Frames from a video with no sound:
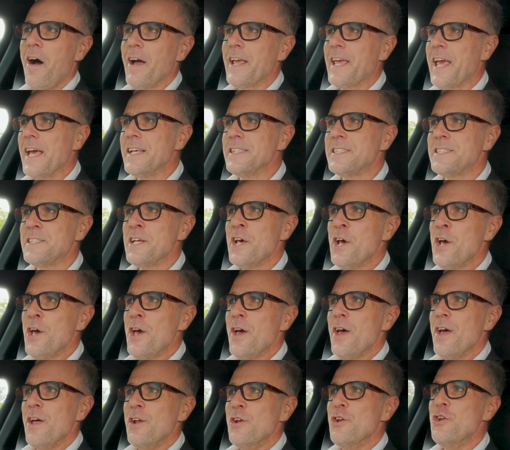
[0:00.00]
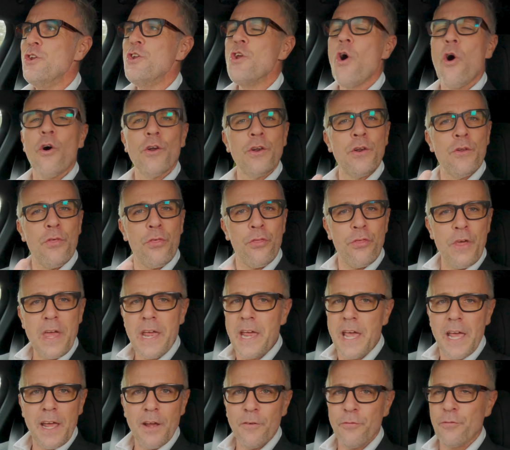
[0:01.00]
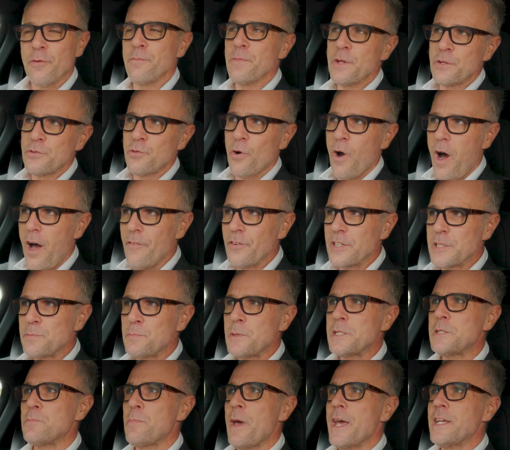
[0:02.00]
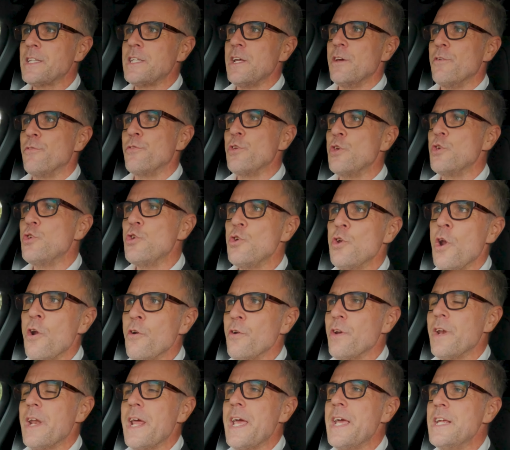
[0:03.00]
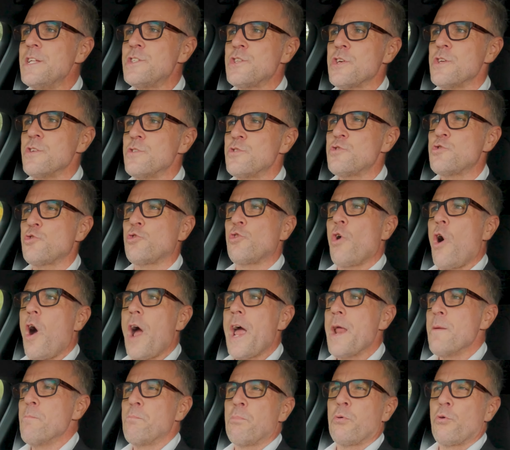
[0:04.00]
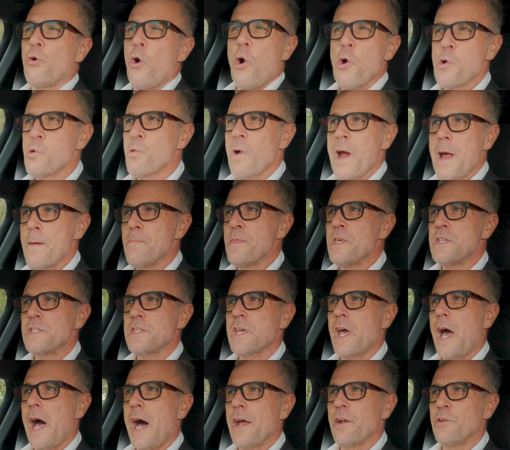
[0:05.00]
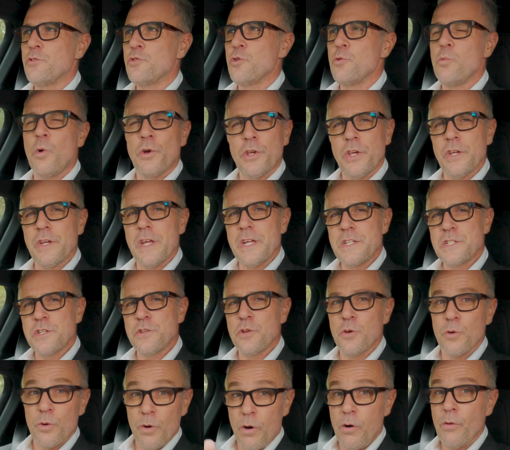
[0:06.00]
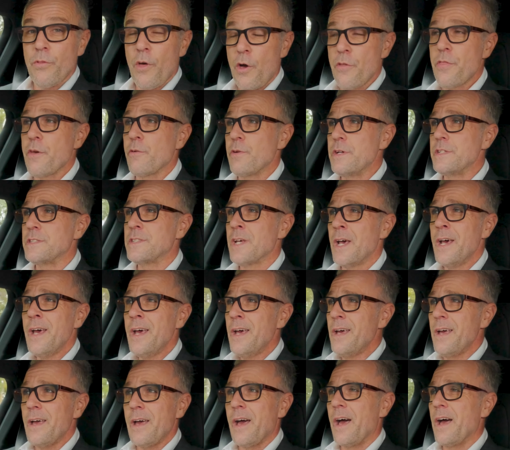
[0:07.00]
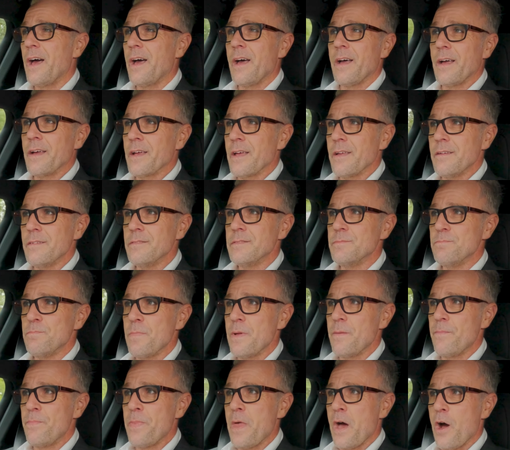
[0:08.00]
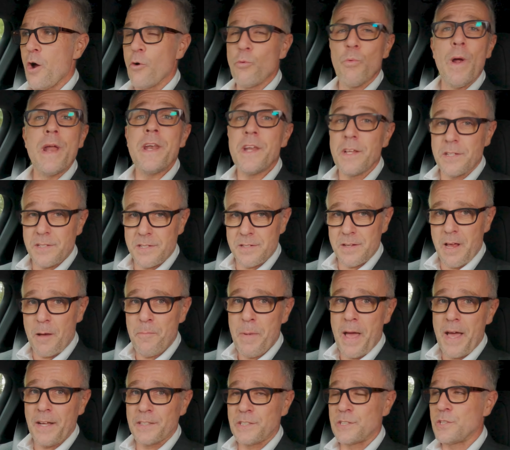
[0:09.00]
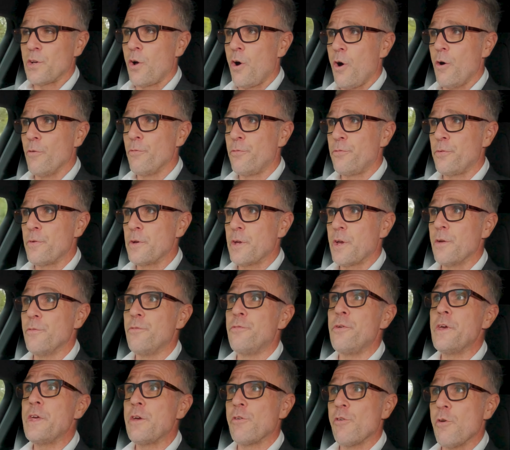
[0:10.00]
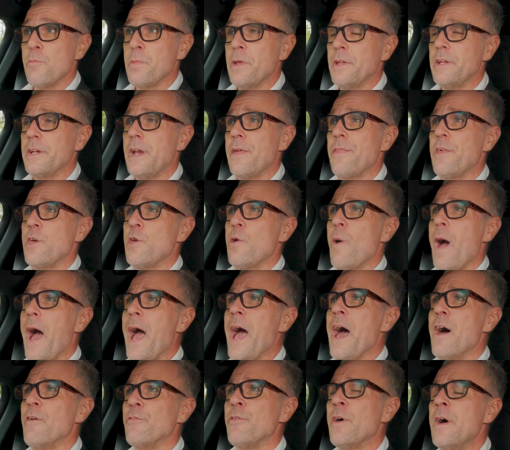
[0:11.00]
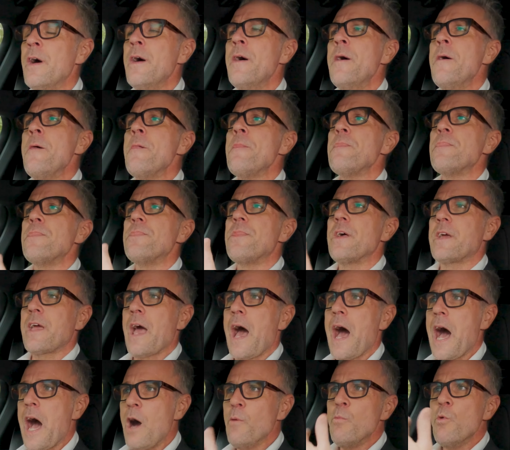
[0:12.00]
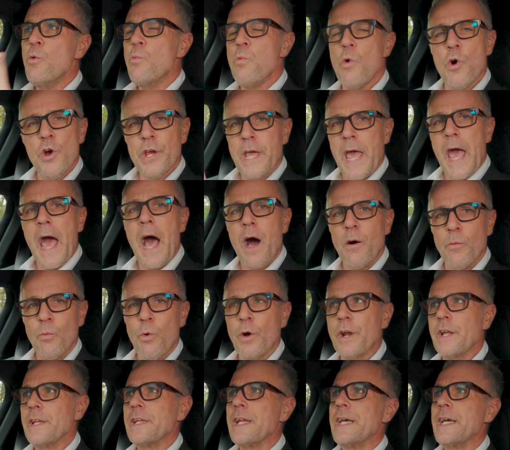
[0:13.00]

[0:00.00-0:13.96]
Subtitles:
guess, non-thinking from the driver's perspective. You don't need to try and program this car to do what you need to do, although there is horrendous amounts of configurability that you have. The car will work out what it